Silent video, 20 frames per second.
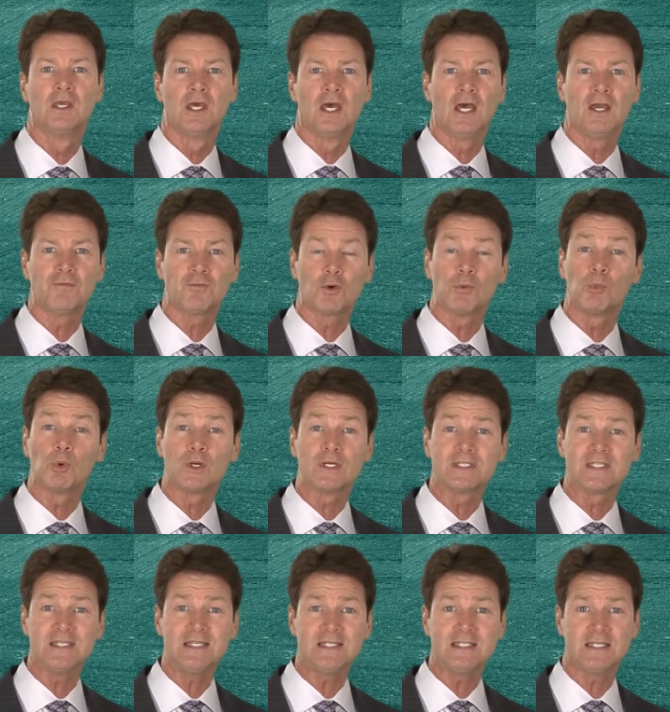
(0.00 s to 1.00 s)
Okay, for a more
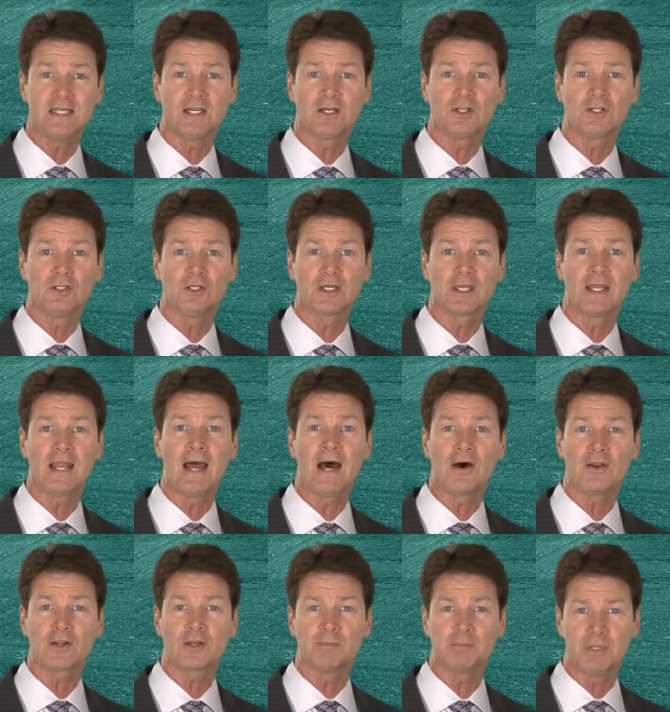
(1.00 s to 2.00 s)
detailed look at how
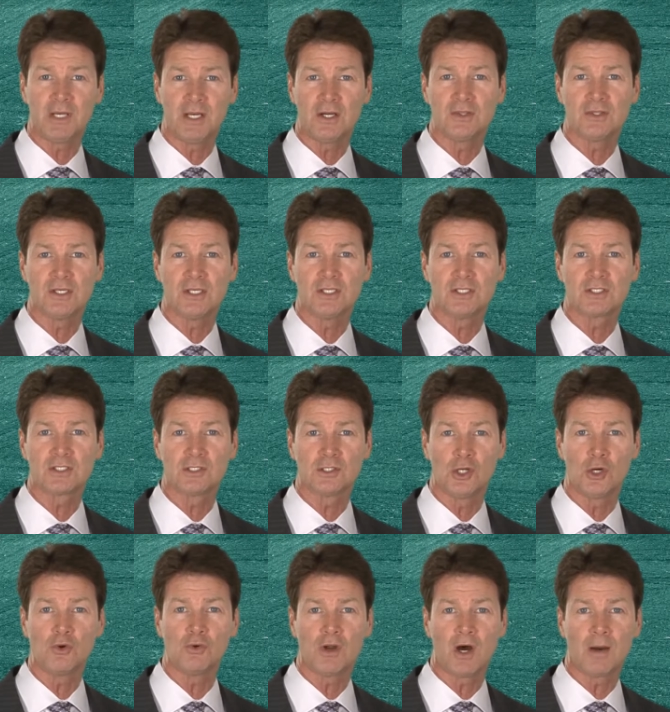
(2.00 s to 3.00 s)
to compare these
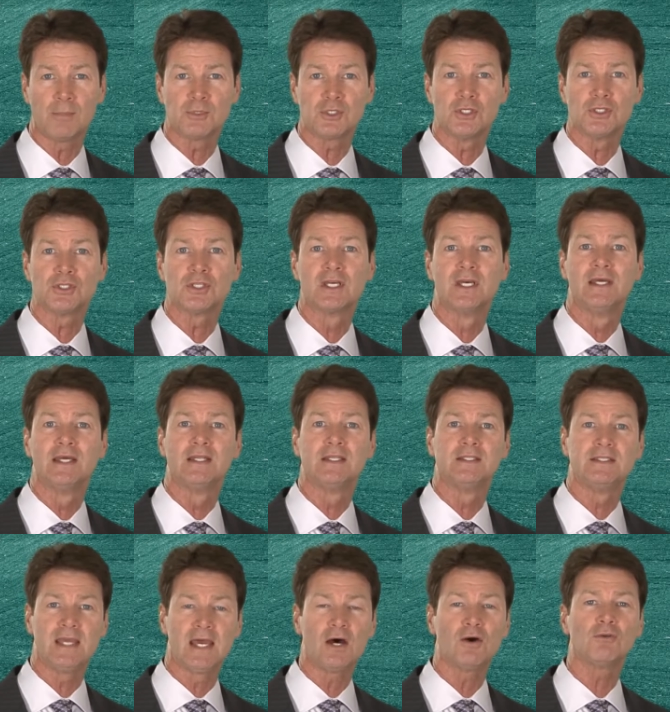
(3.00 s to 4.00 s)
loan options,
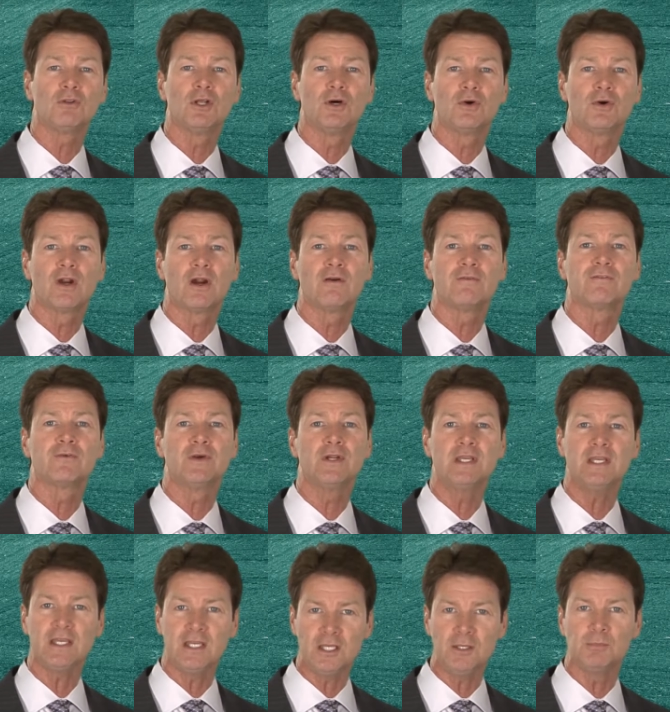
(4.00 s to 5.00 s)
download our
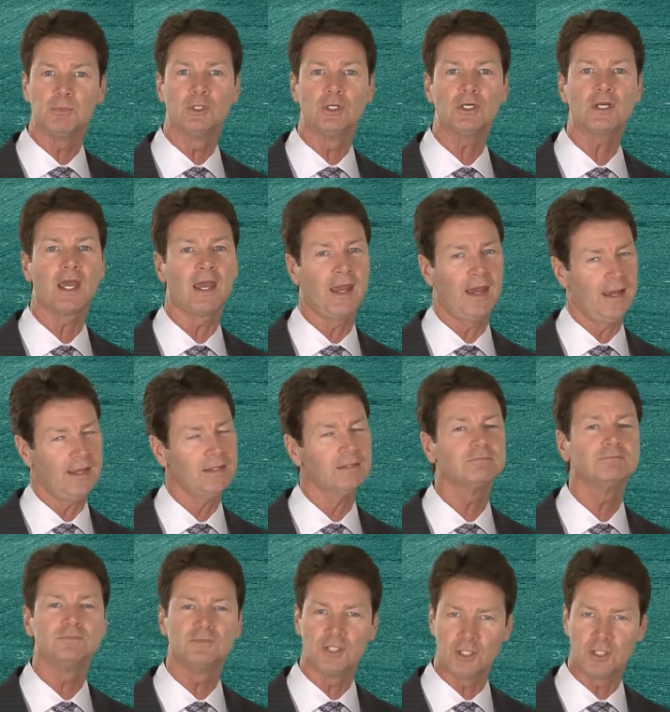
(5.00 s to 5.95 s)
free ebook at